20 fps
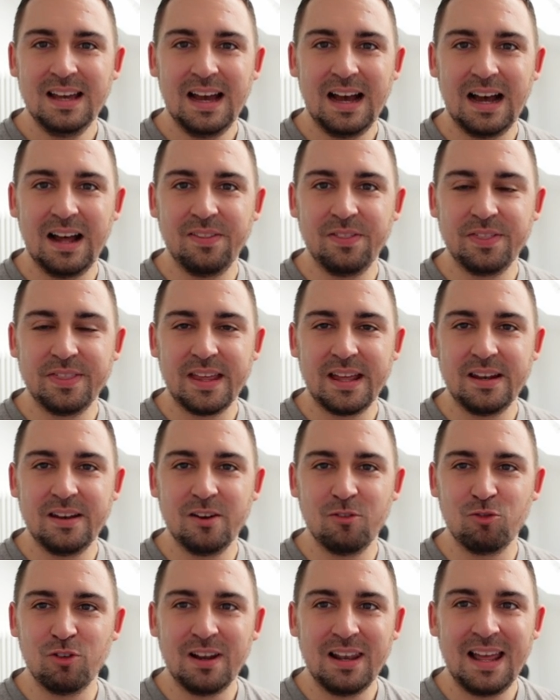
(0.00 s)
and then
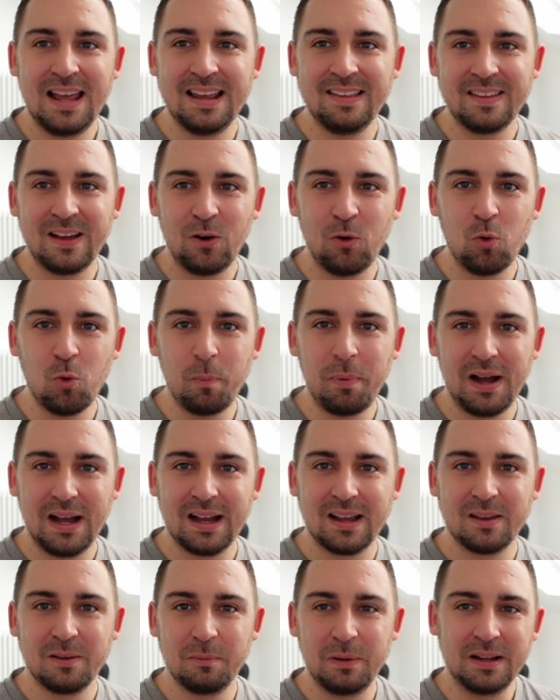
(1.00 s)
relaying that all back